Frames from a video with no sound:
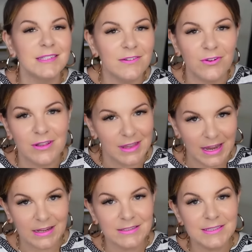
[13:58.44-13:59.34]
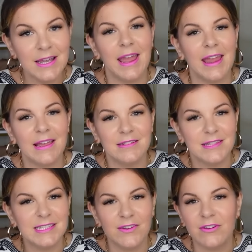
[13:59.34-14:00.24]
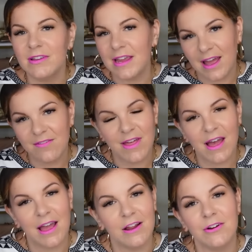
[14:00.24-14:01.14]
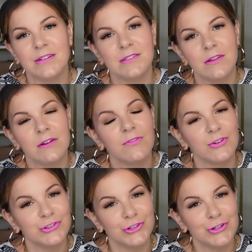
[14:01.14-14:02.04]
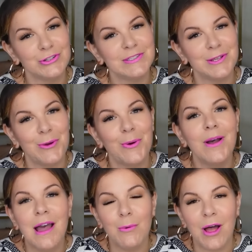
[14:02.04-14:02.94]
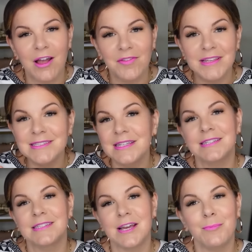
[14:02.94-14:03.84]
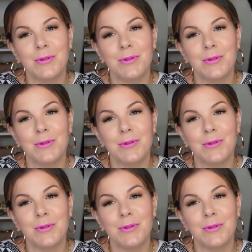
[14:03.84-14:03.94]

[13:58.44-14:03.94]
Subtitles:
of different things. And they definitely have that higher end look for sure. So I will have these linked down